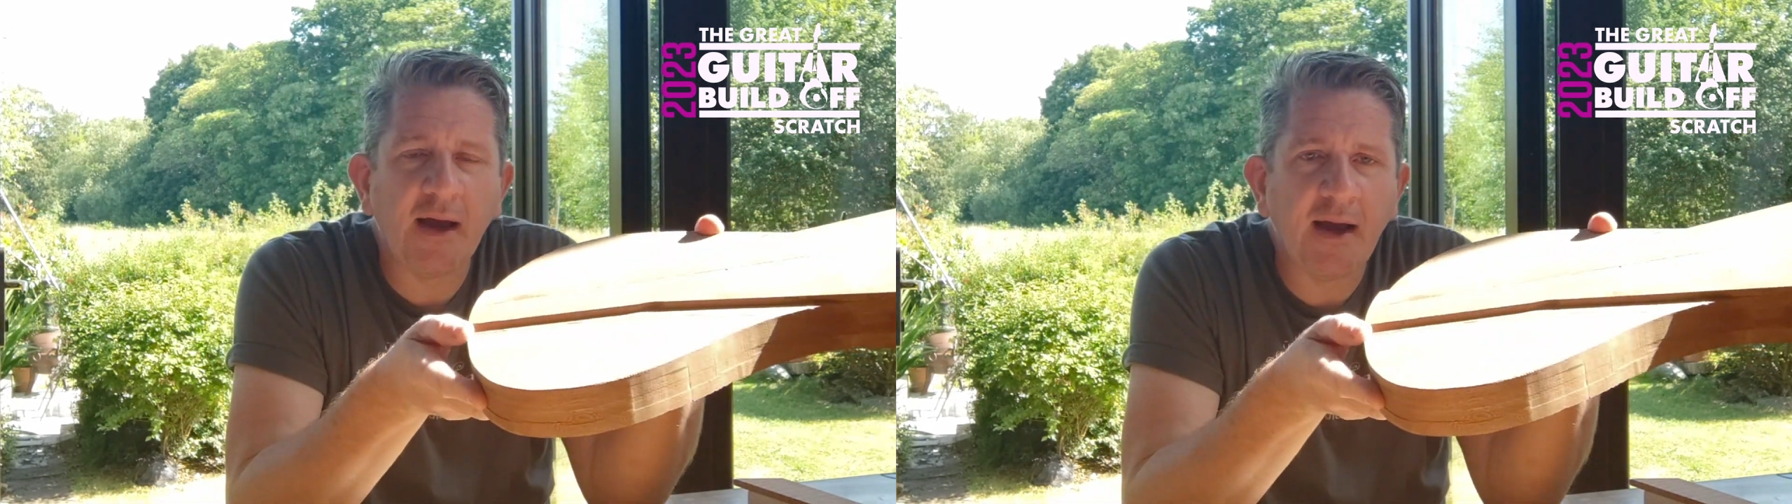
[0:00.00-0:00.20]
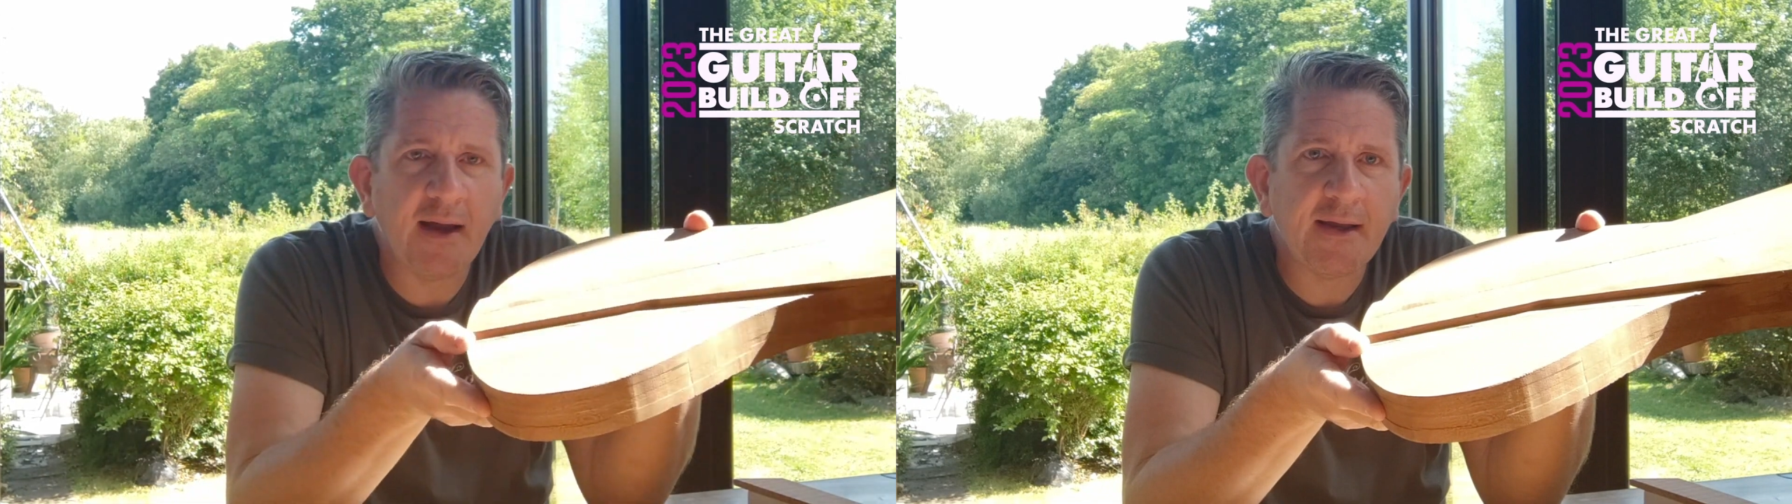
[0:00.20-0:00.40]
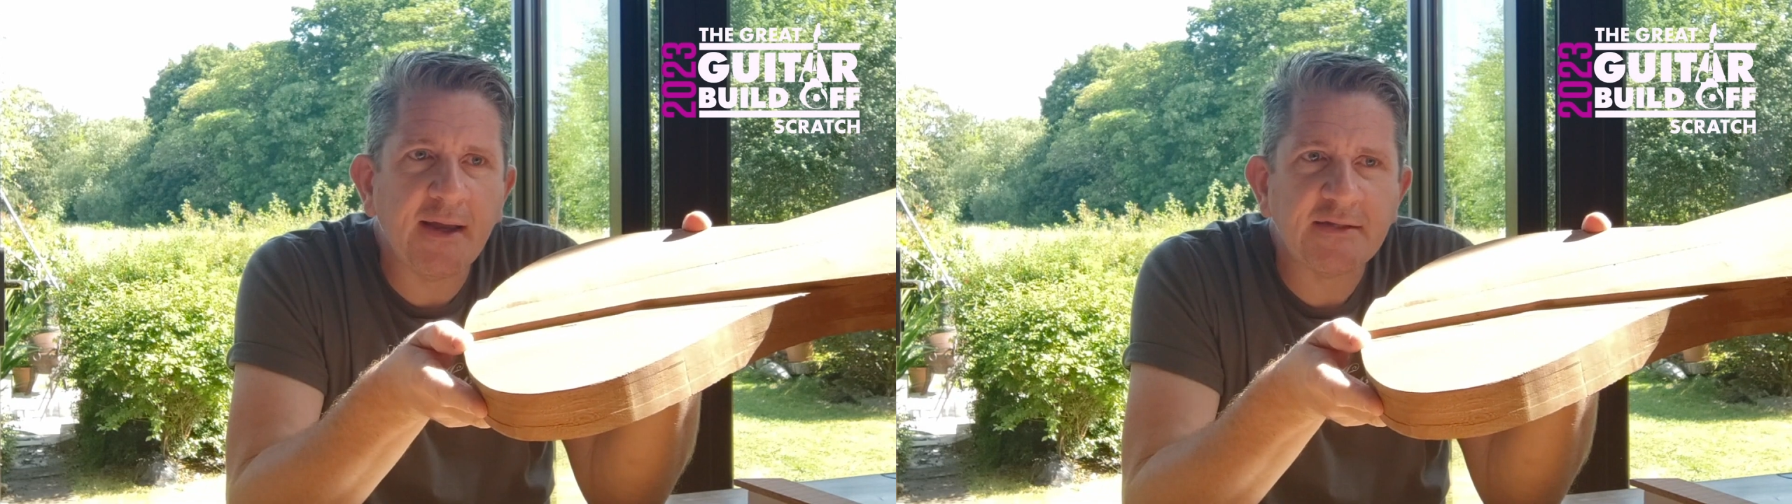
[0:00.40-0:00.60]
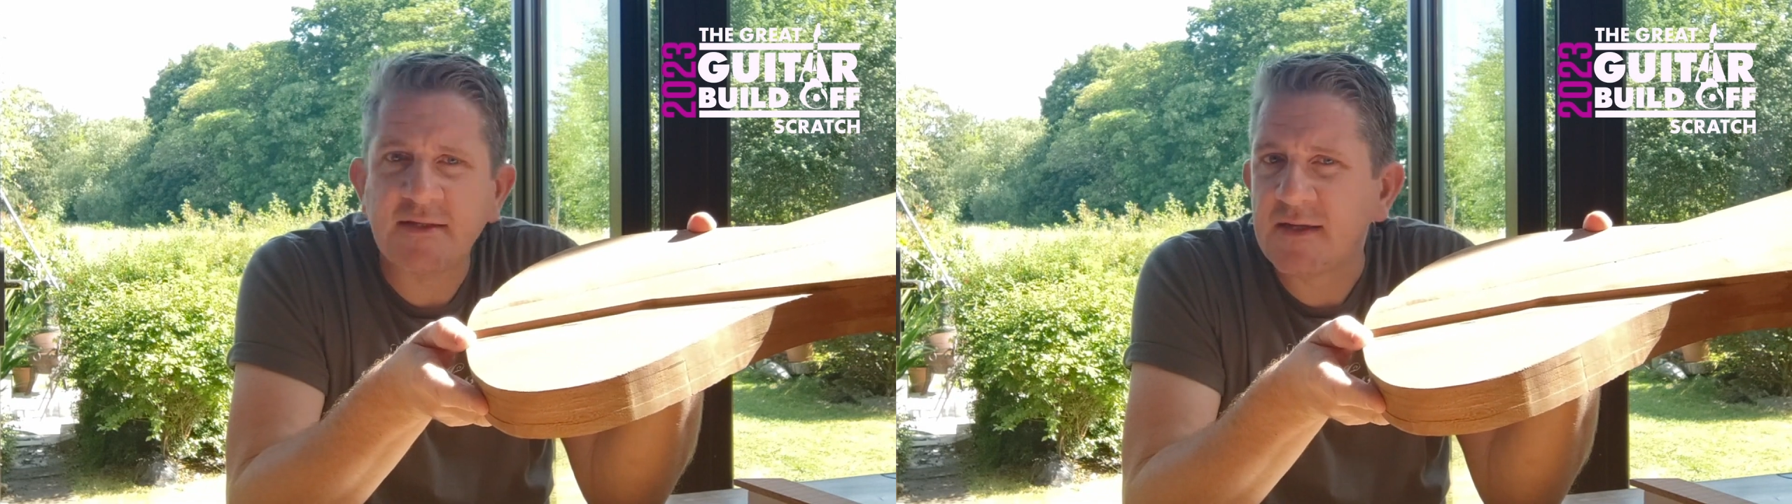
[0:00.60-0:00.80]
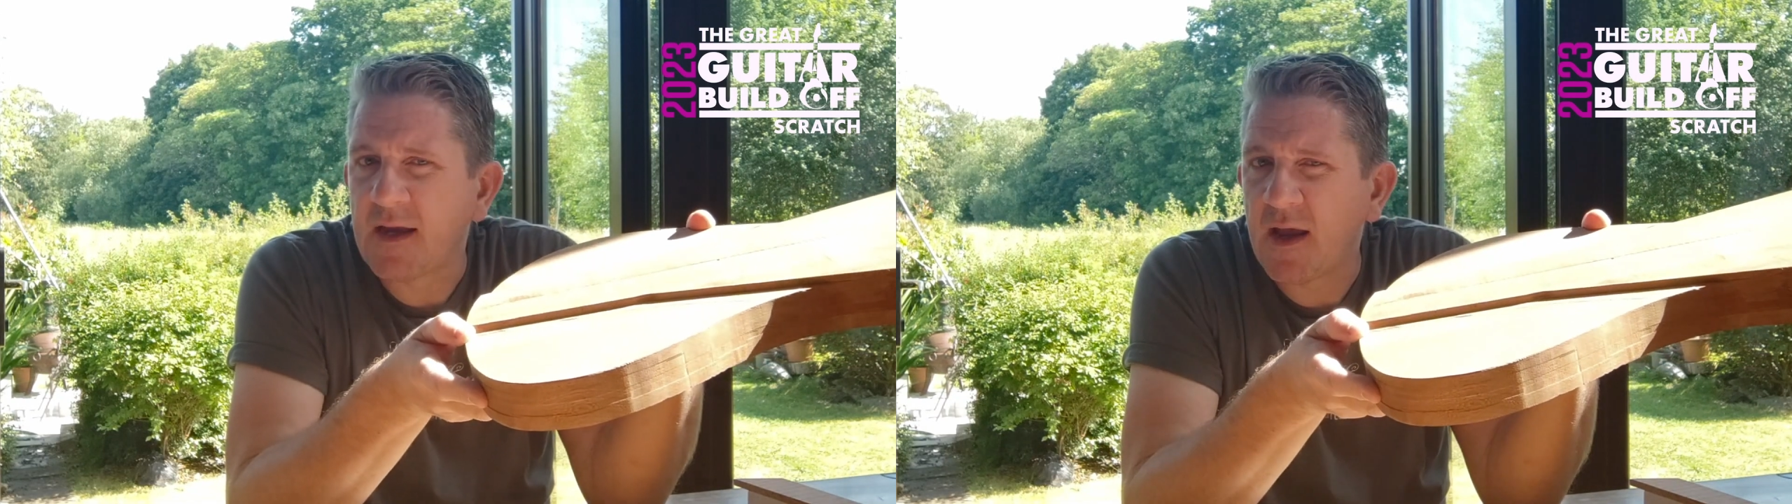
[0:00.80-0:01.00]
at
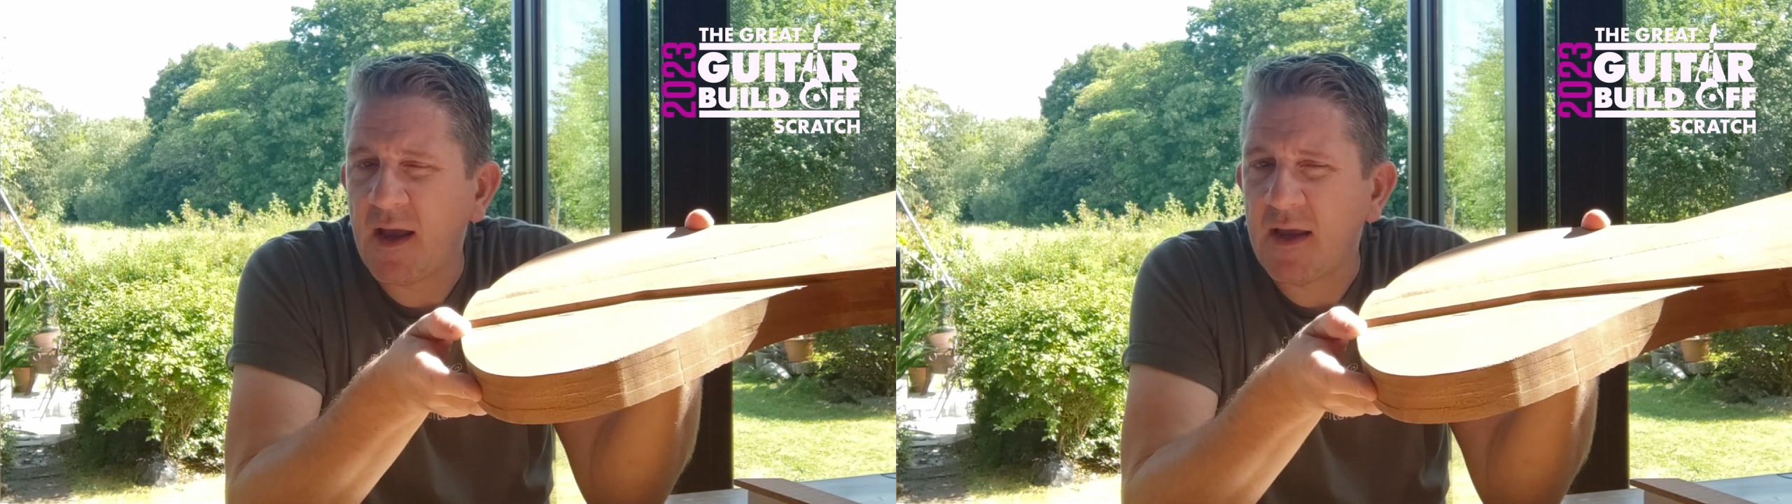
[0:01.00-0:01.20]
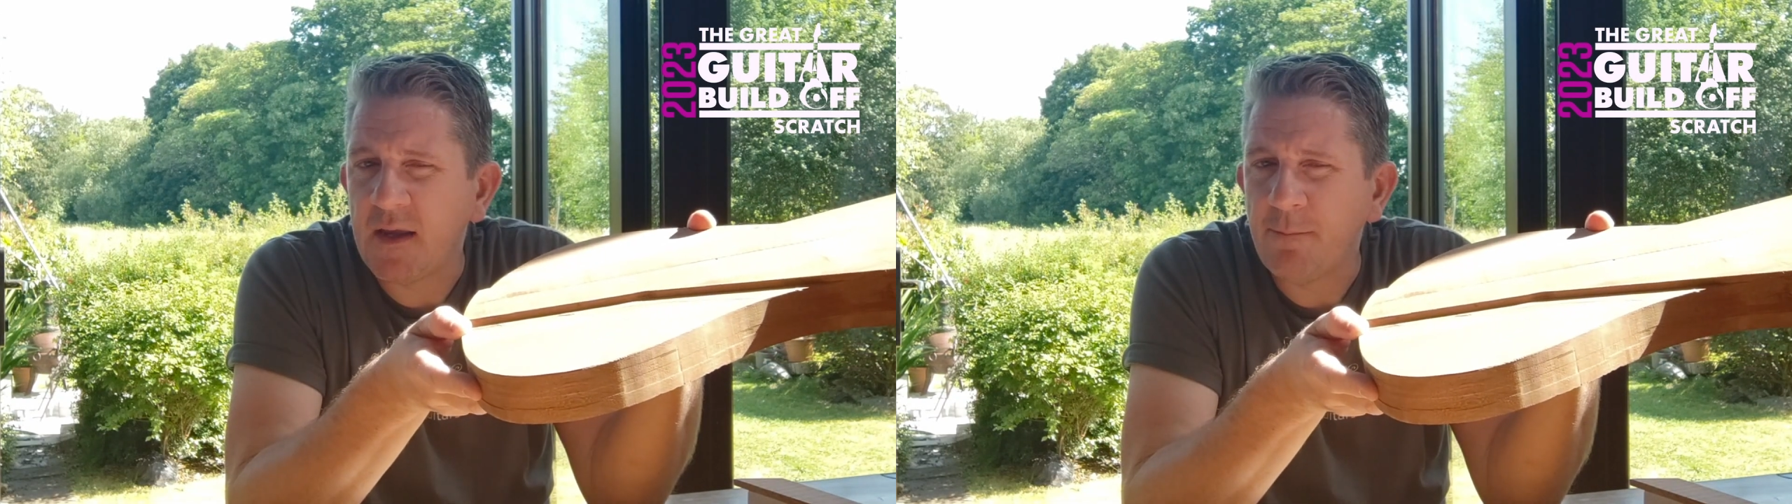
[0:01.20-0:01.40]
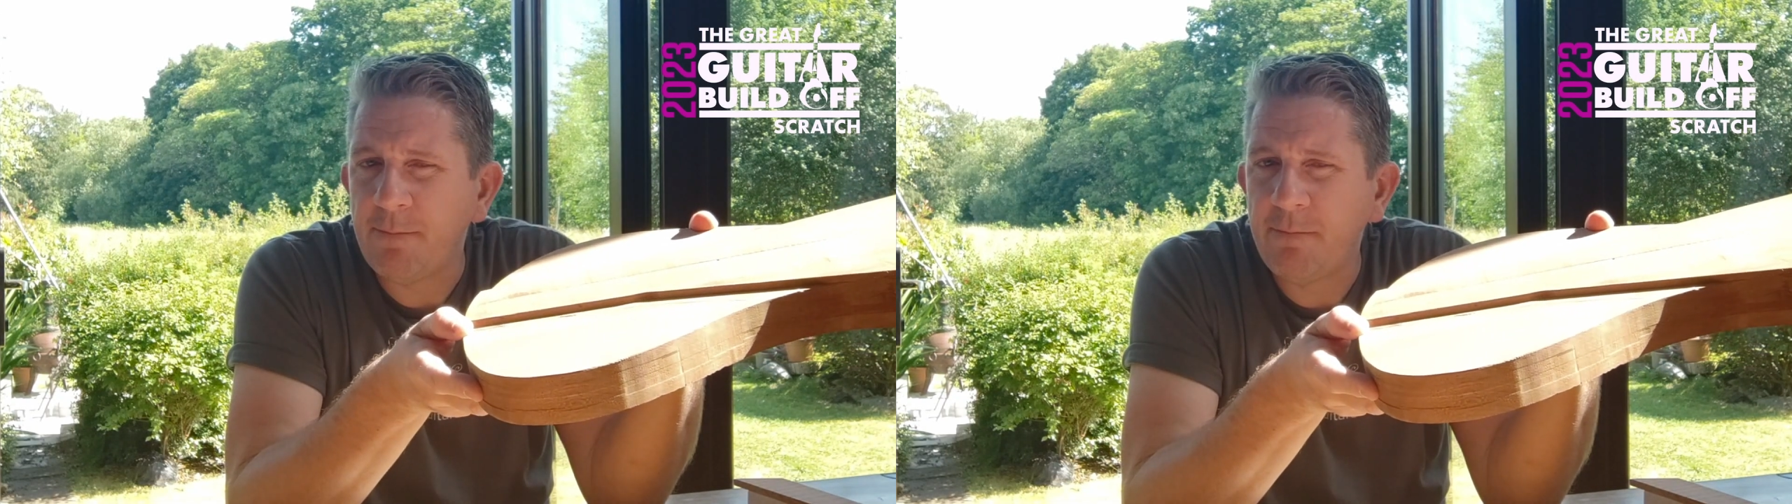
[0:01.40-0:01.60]
getting a